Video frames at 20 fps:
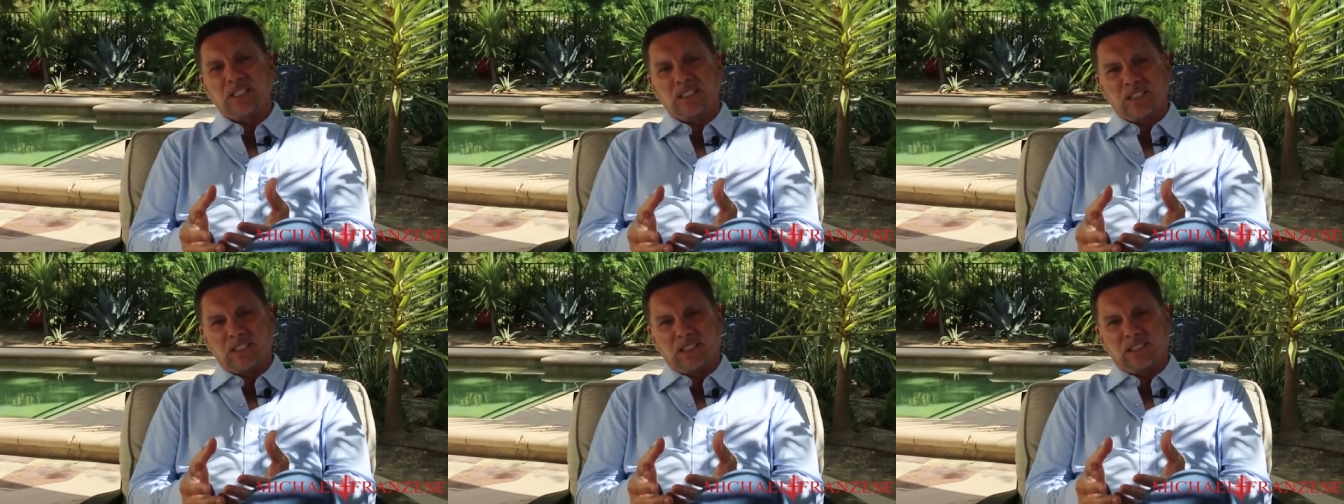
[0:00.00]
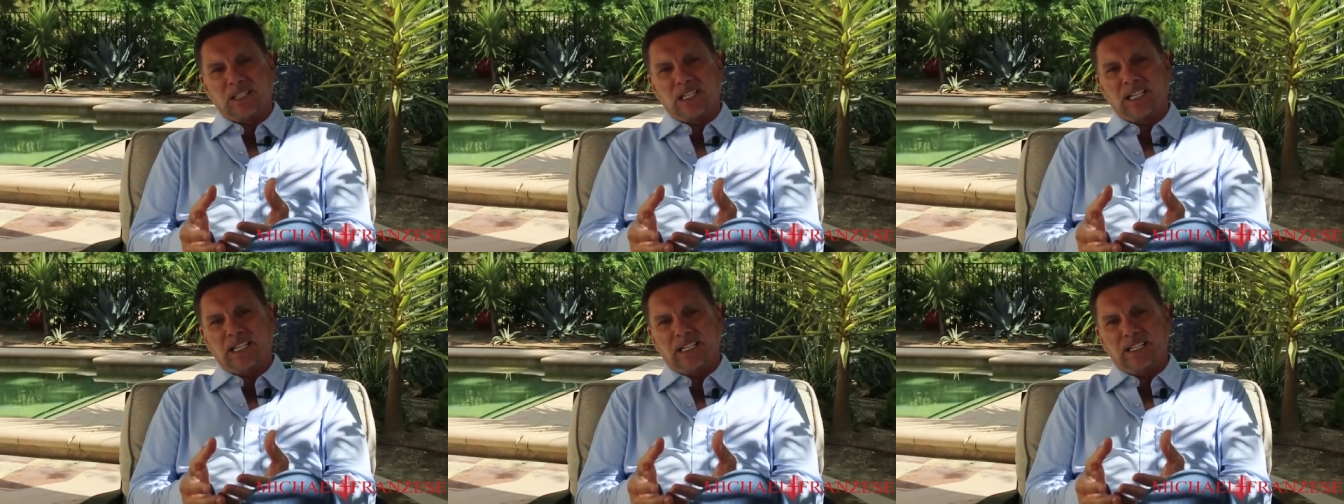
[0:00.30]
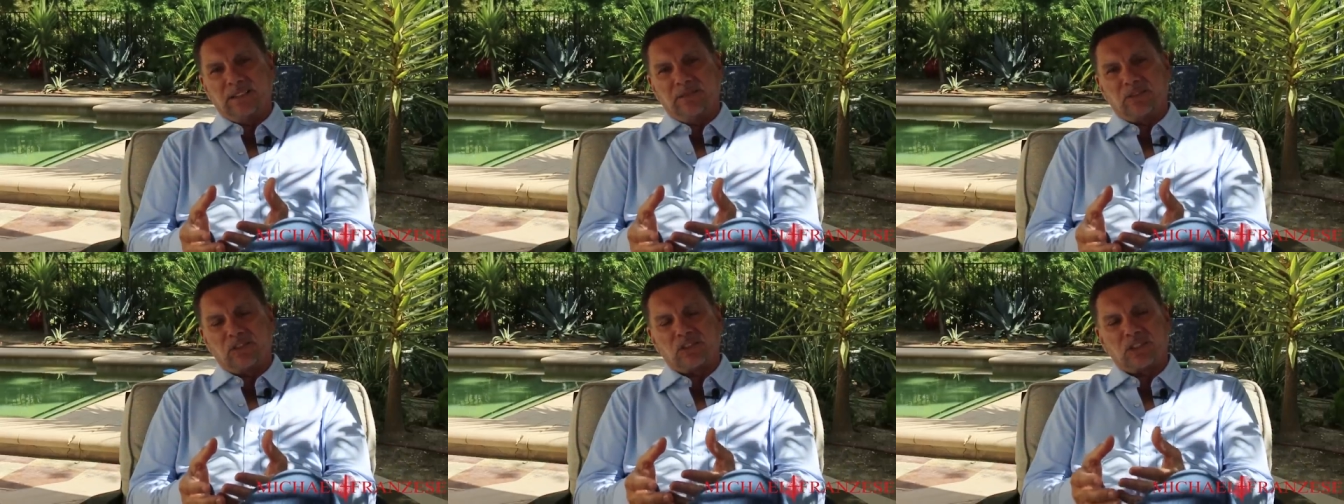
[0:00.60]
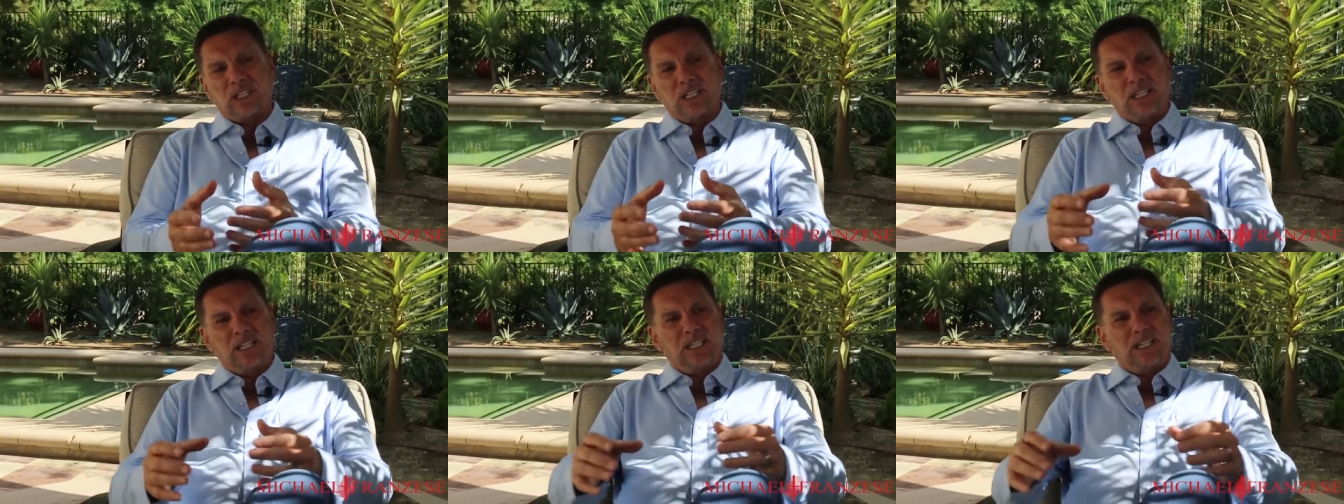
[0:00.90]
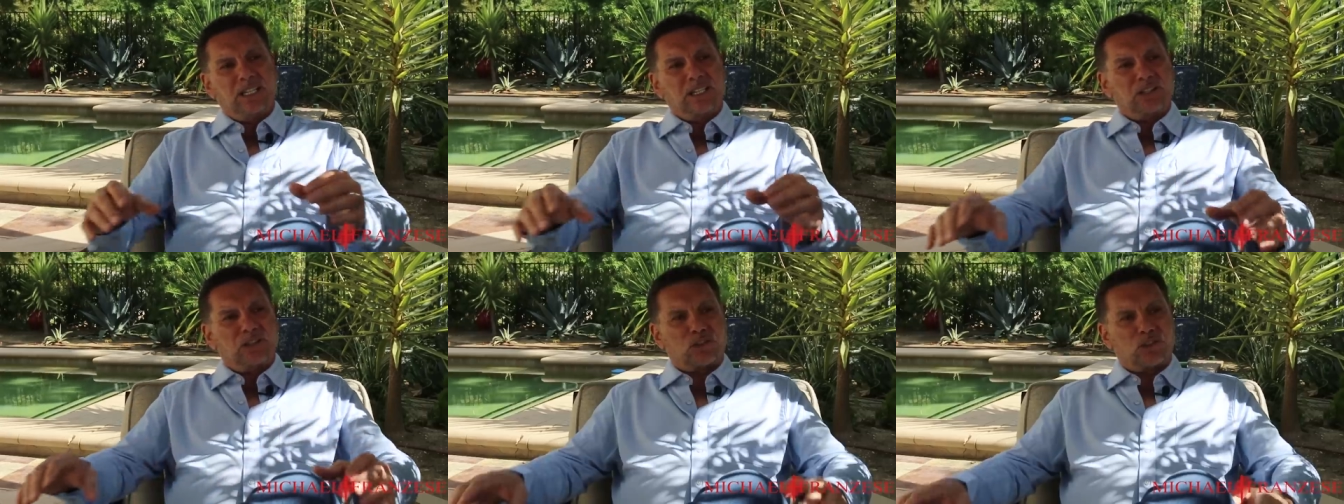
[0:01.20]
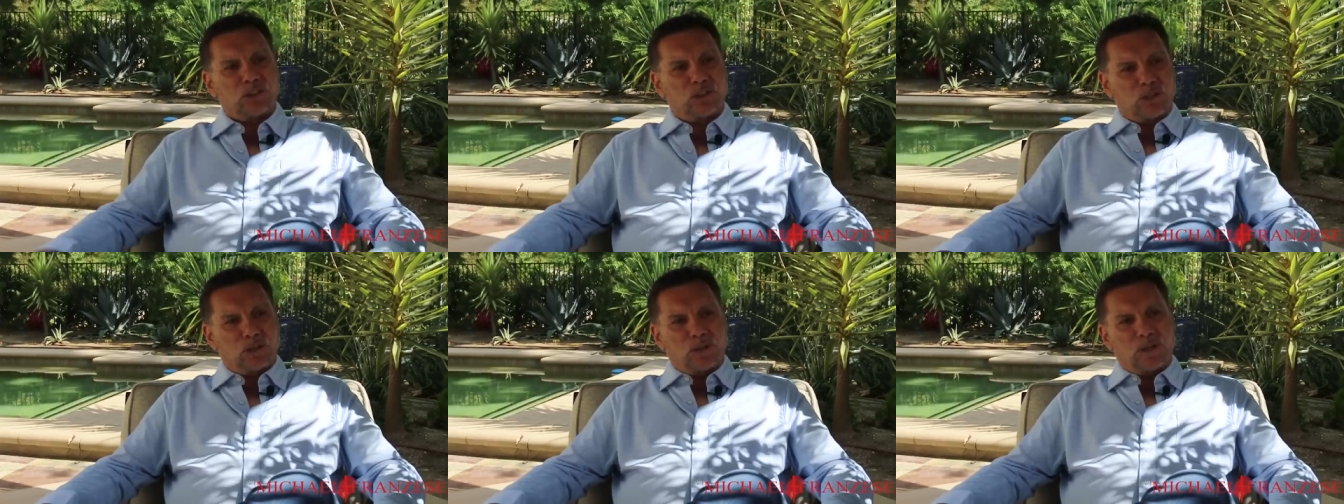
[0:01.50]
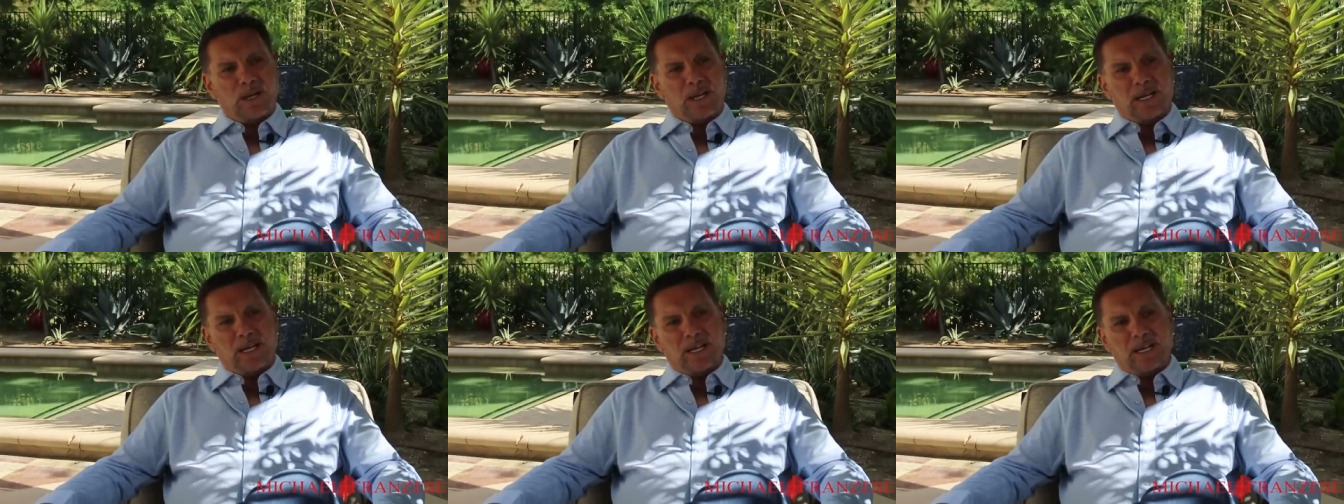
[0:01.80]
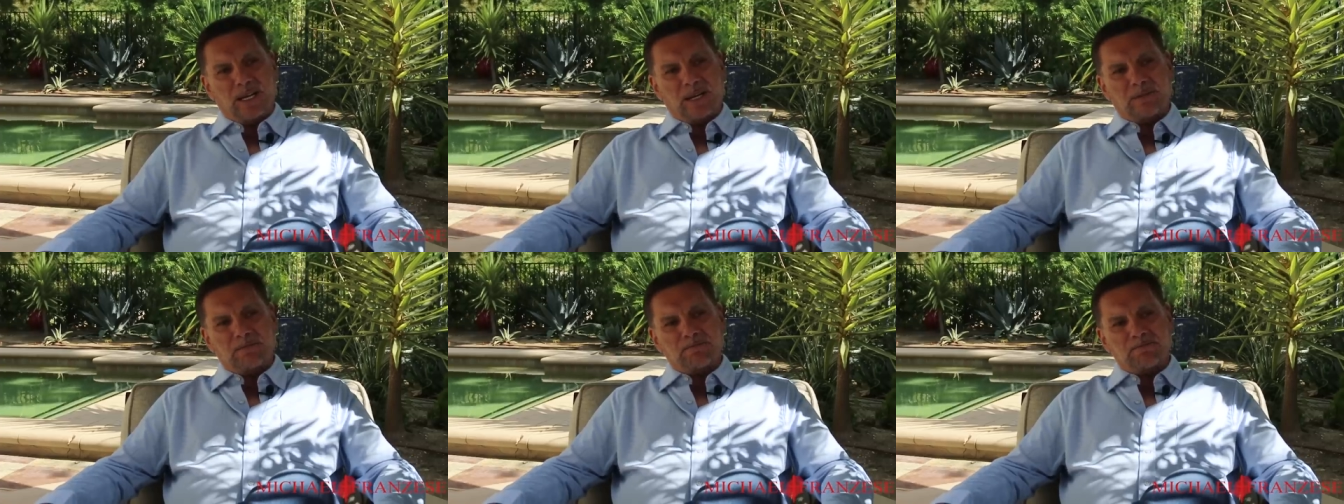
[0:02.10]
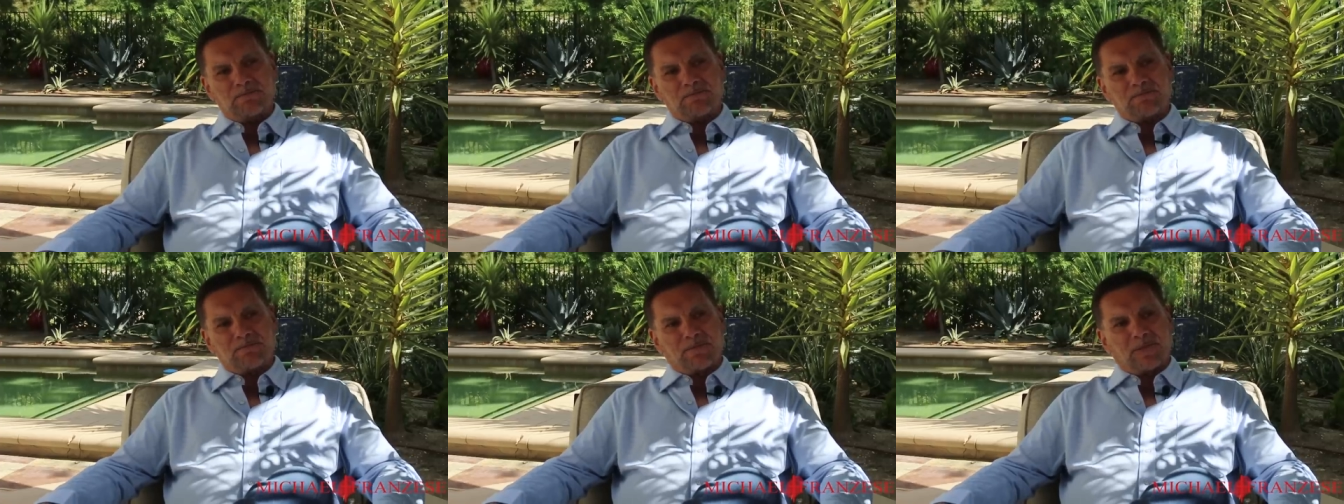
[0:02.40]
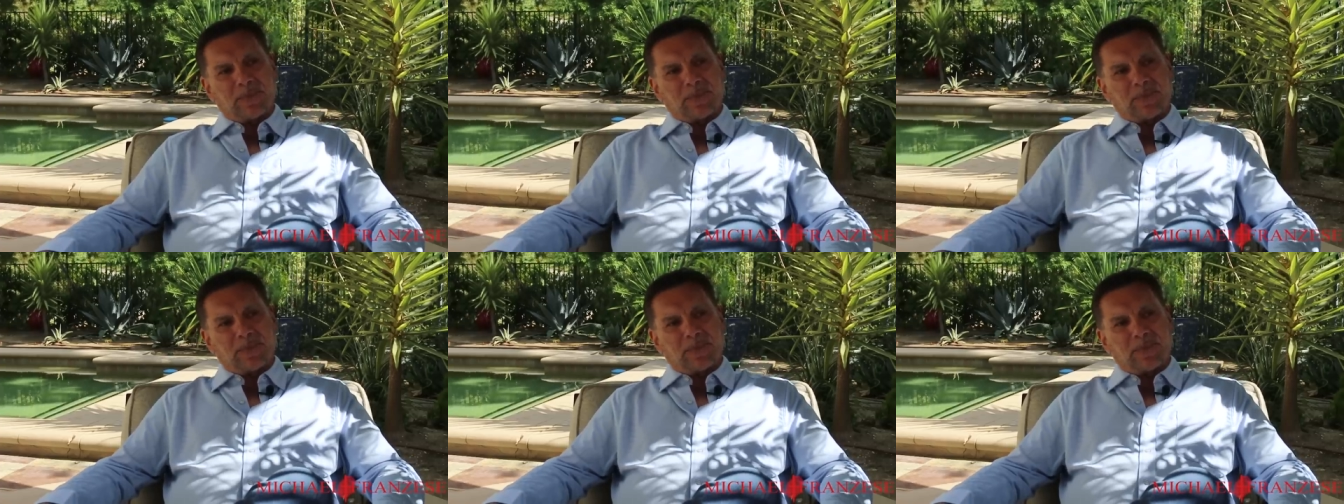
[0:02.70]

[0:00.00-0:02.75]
our lives. So, um,